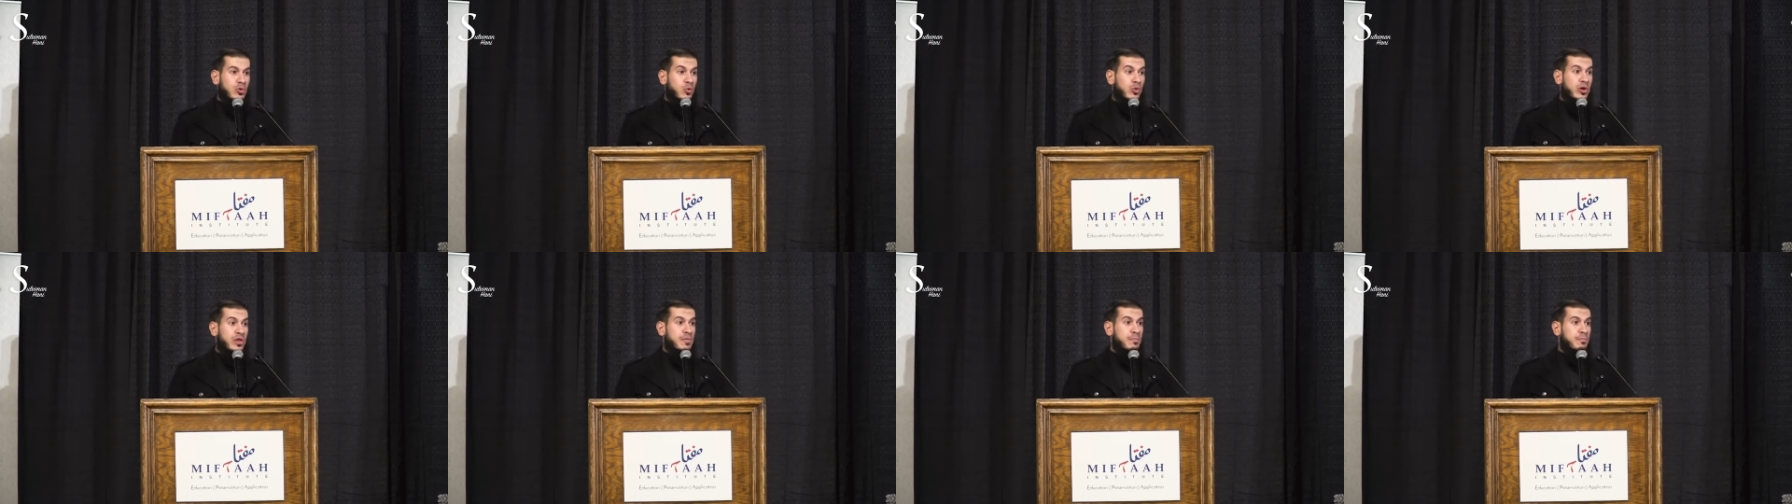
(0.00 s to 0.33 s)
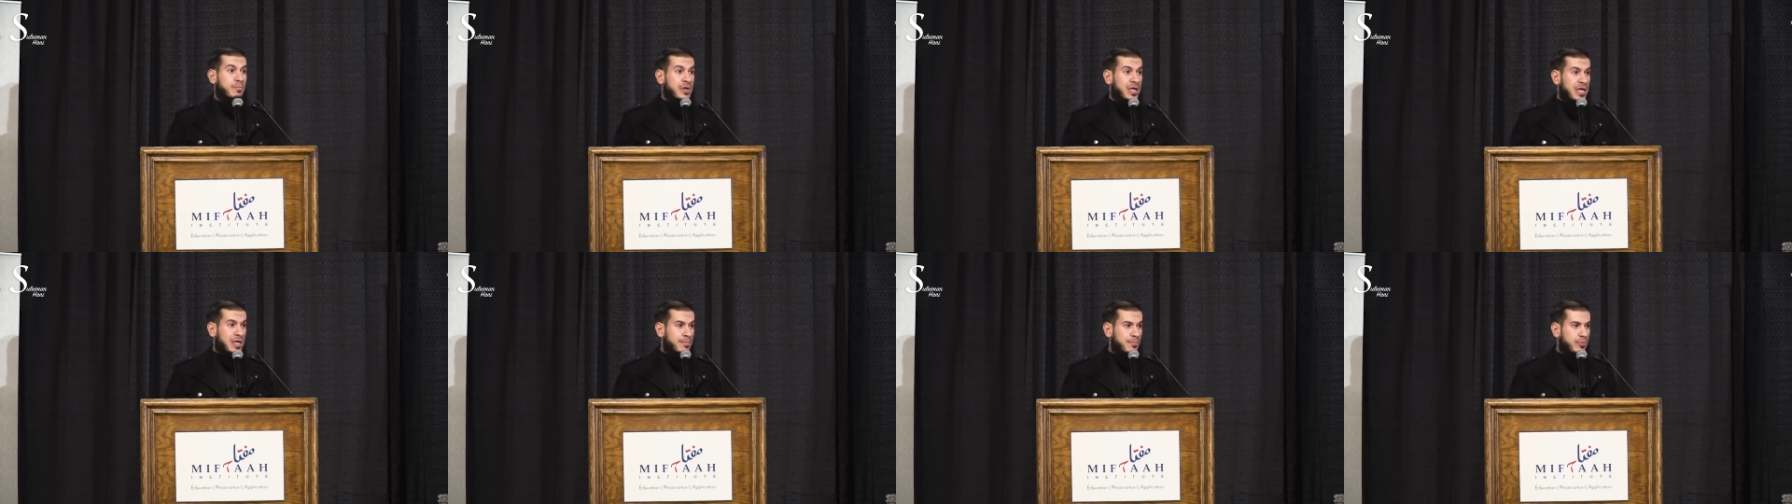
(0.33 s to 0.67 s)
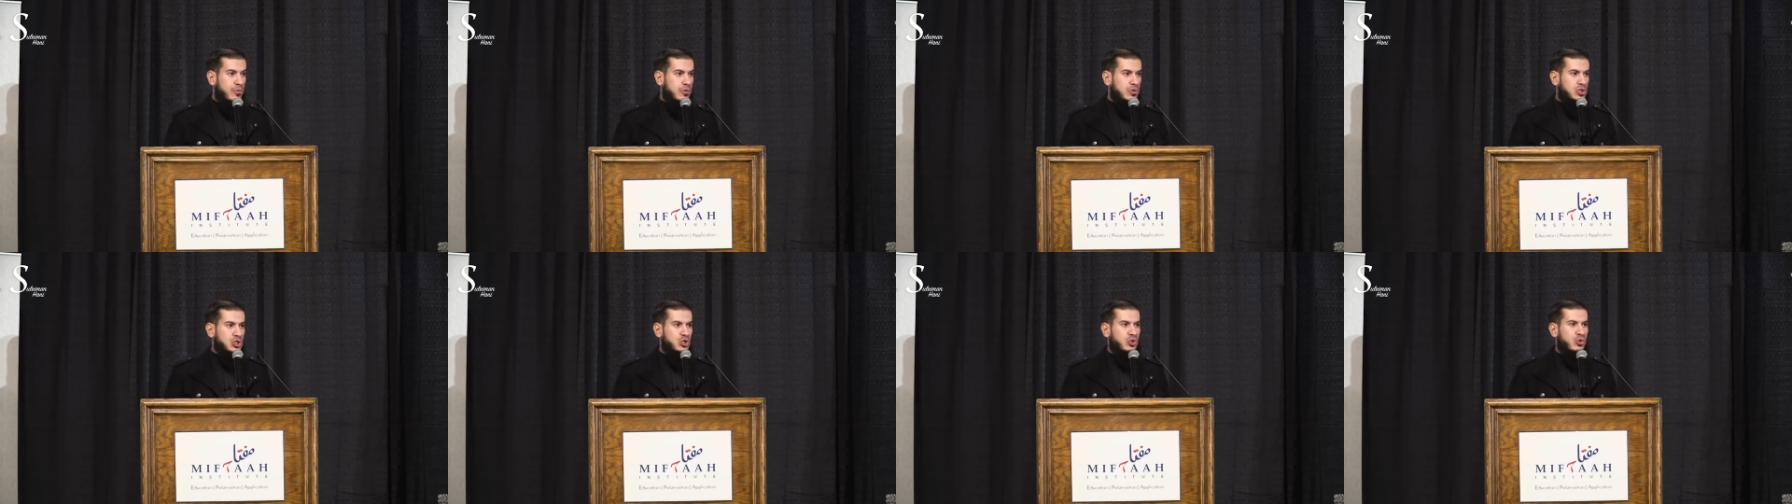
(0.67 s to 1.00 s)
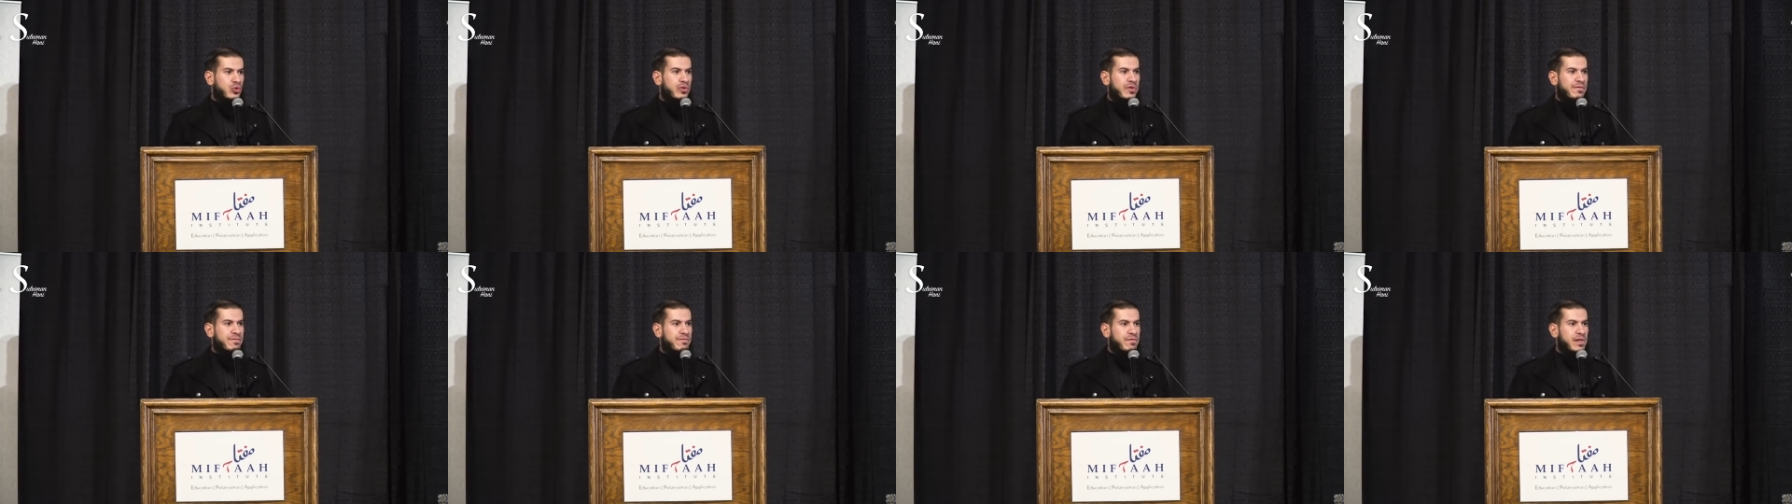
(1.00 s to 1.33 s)
with people
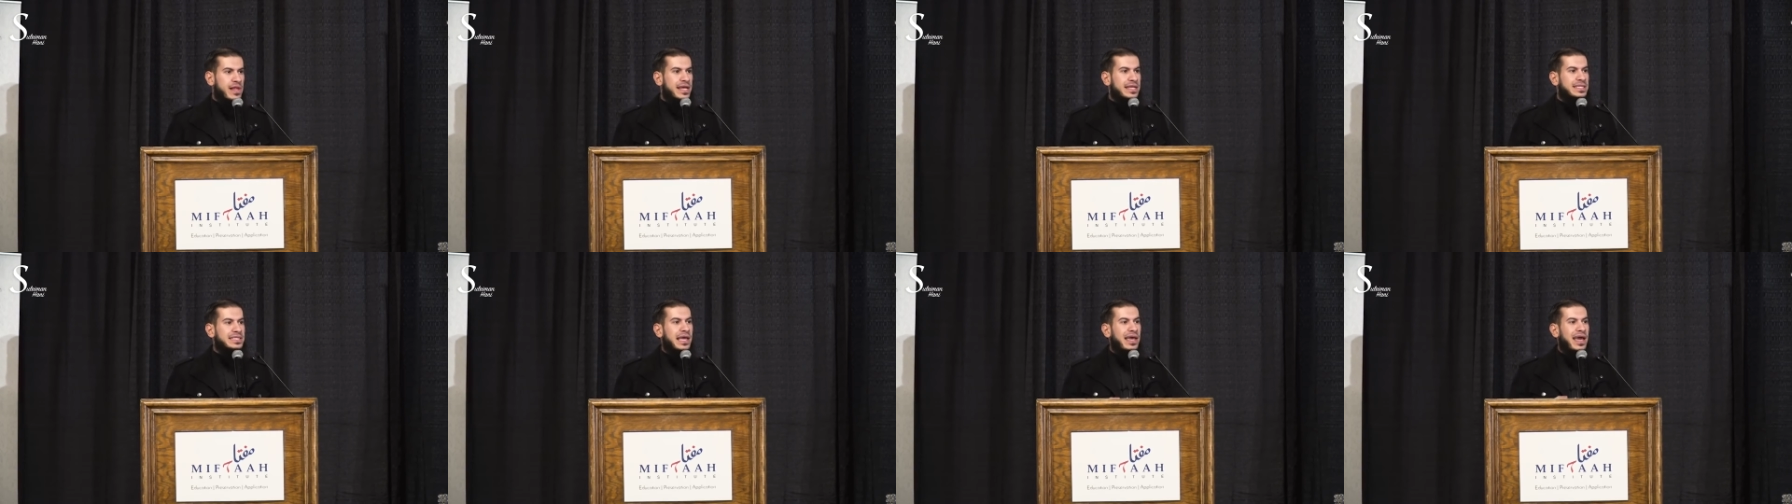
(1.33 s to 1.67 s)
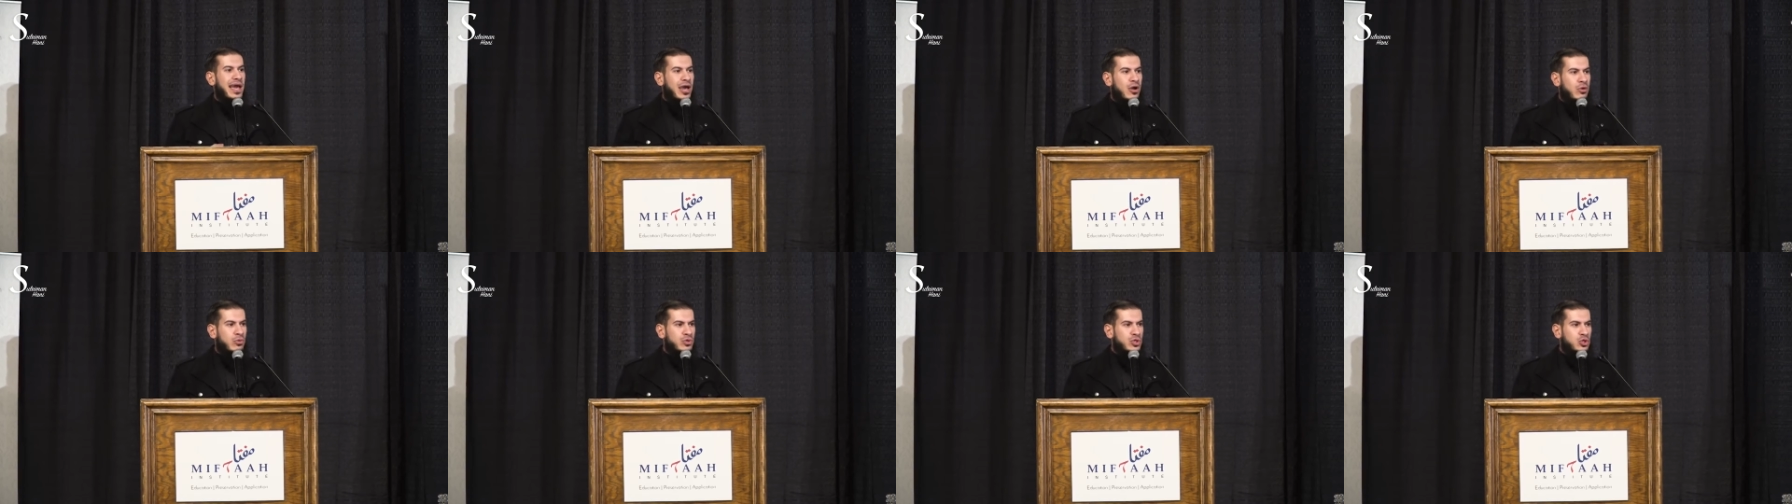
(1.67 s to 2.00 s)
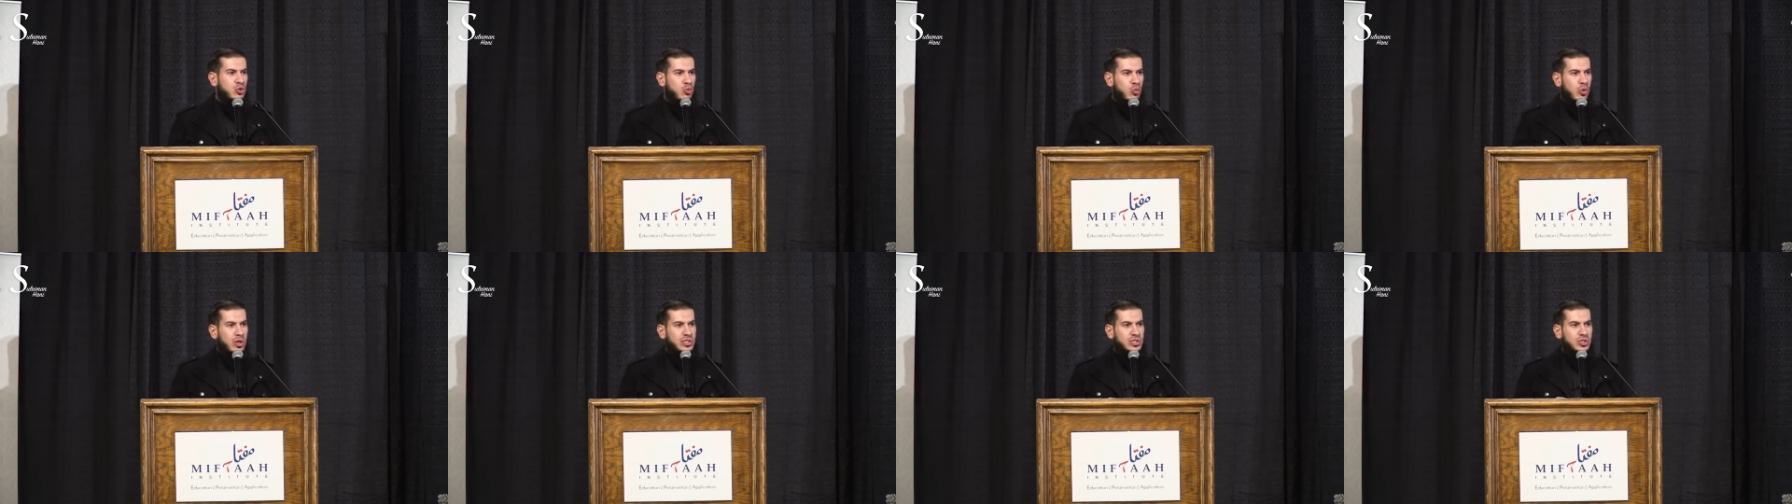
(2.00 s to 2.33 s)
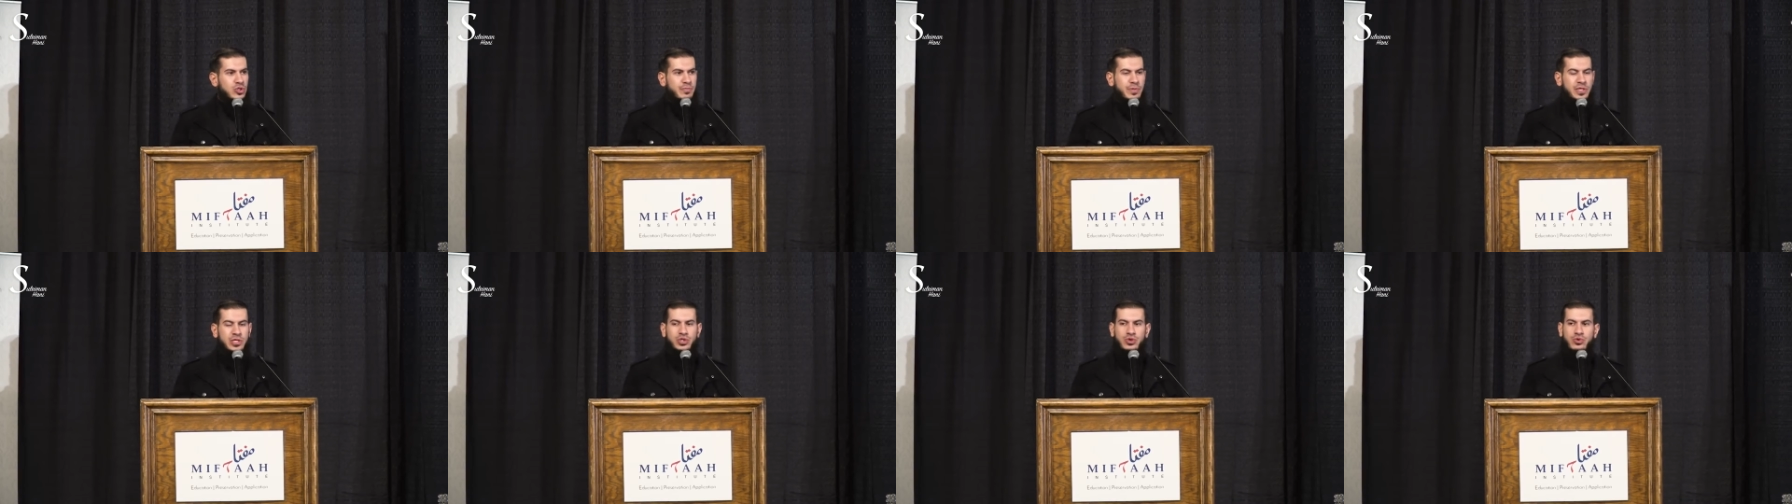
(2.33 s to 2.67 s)
should reflect how you want
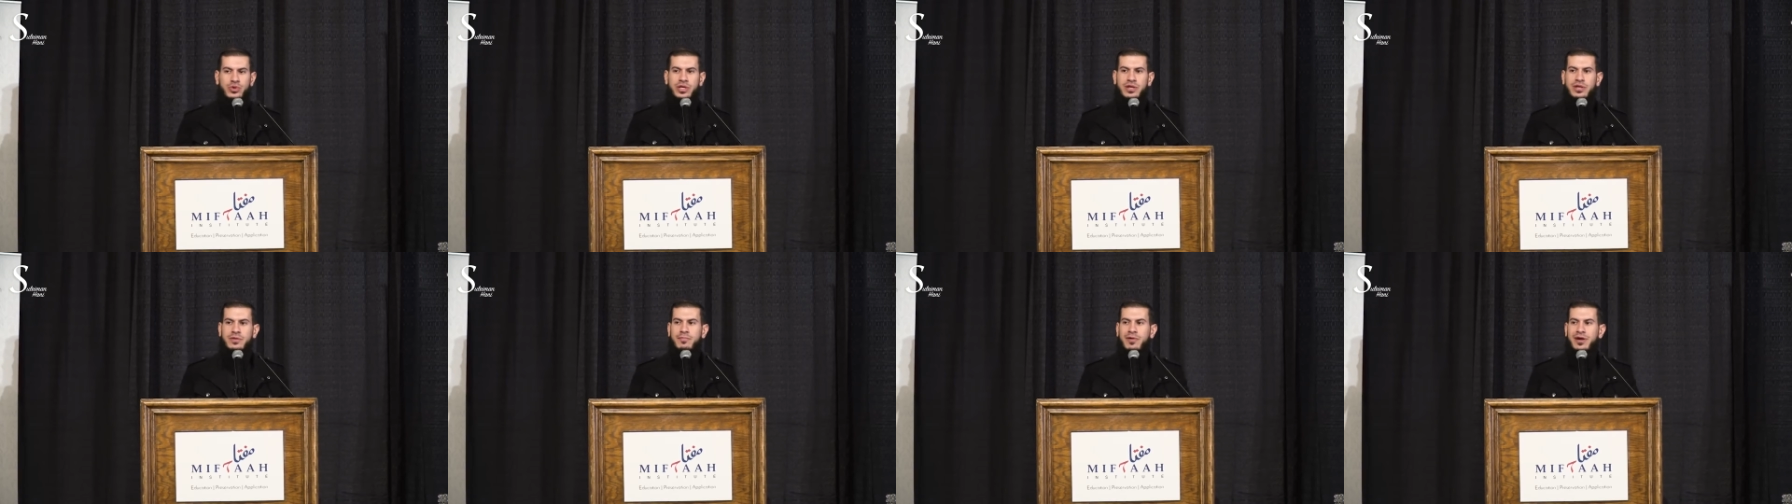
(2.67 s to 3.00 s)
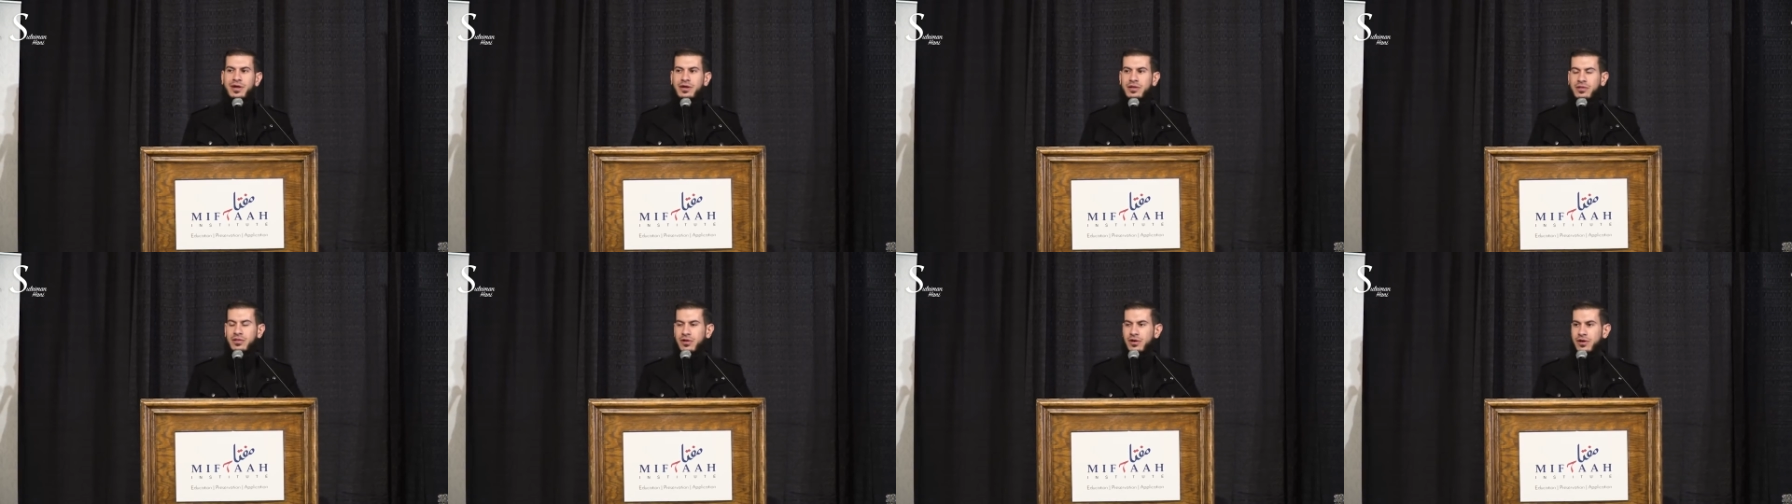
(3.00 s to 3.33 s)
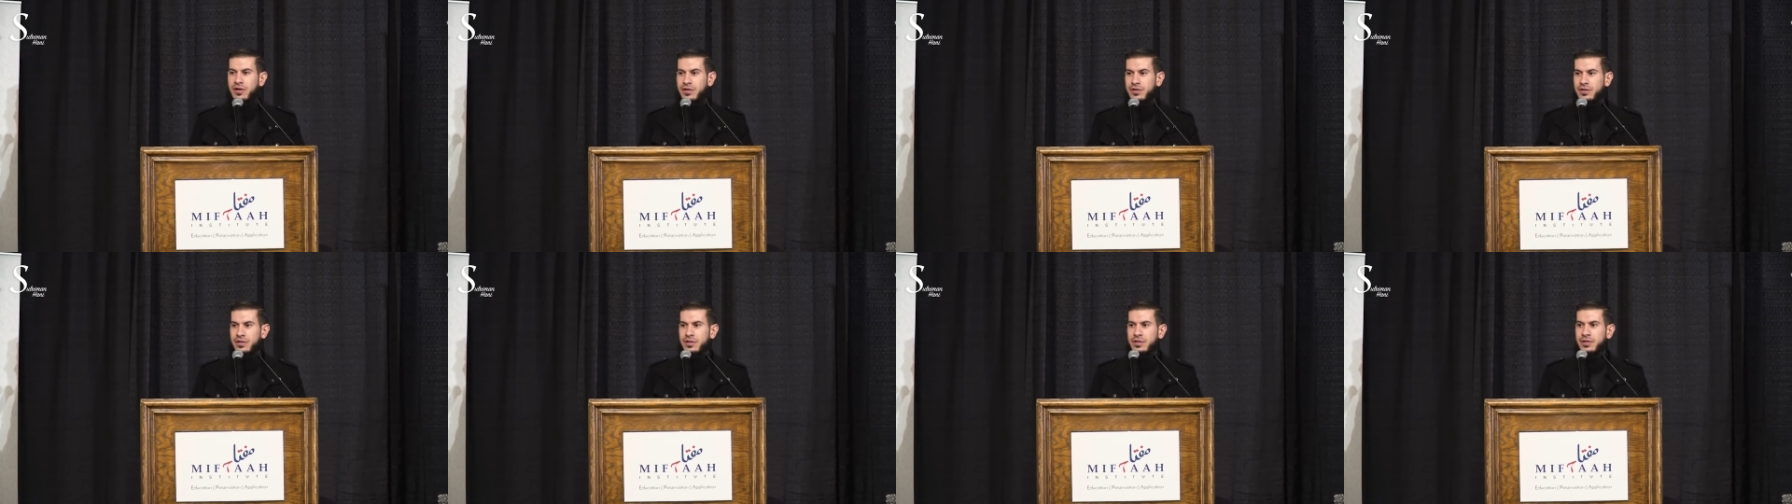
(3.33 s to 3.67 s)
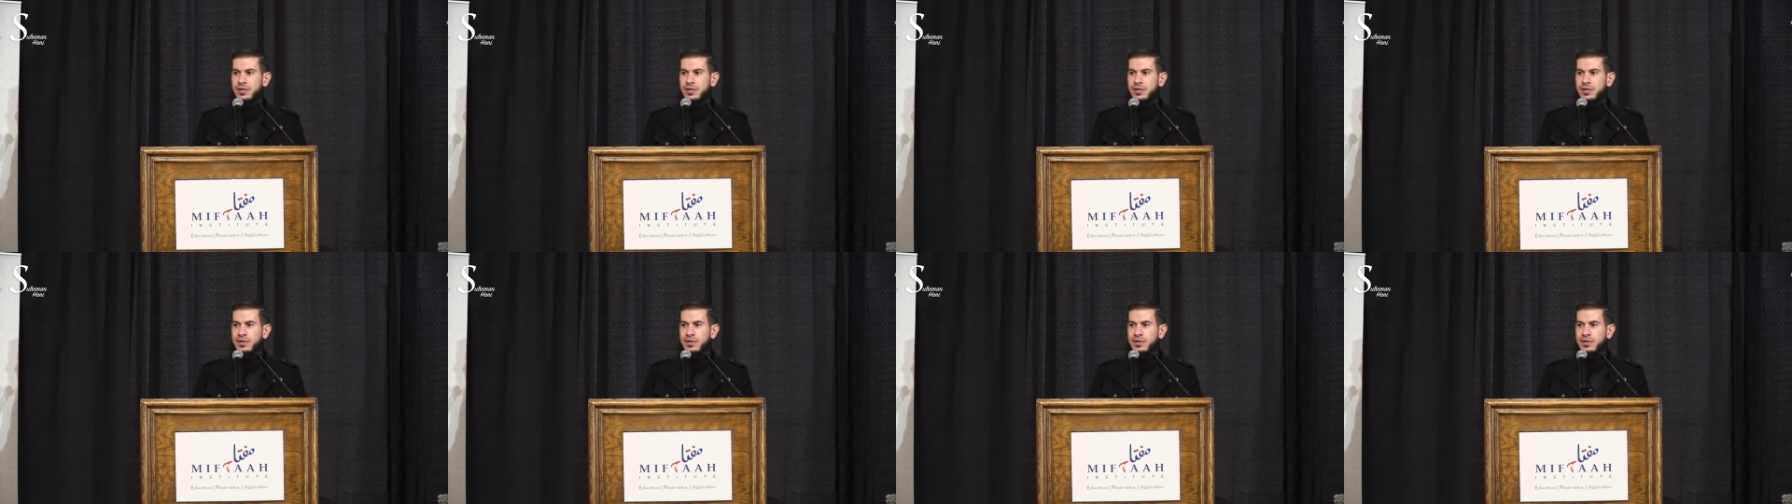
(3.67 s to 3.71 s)
to be treated by Allah.